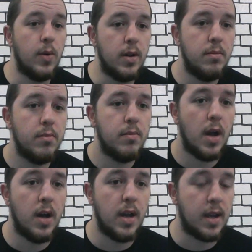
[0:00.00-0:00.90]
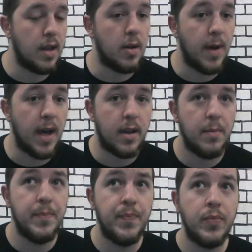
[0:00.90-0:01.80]
would extend their back,
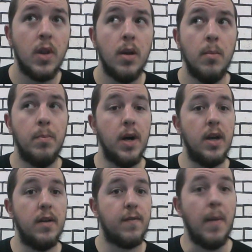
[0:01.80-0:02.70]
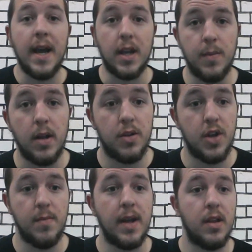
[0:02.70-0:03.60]
but from my experience, it
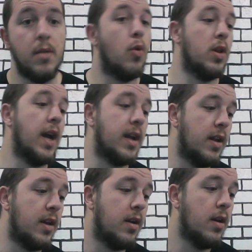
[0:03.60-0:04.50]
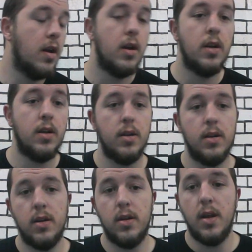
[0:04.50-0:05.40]
just makes it more likely.
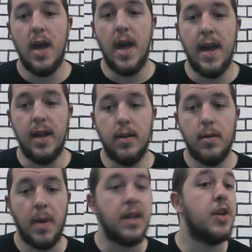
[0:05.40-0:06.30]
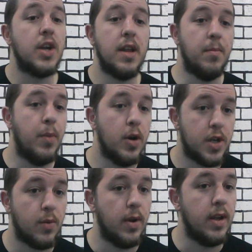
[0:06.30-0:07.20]
And by teaching as a
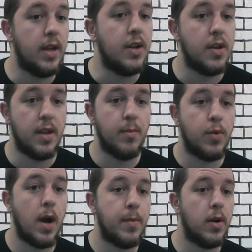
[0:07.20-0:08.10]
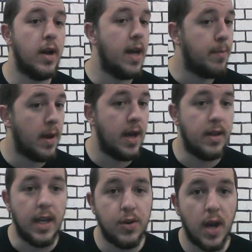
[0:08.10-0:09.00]
push, it really teaches them proper hip
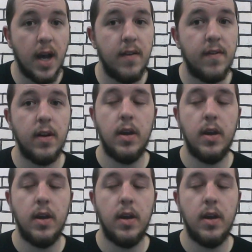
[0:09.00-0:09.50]
and knee drive,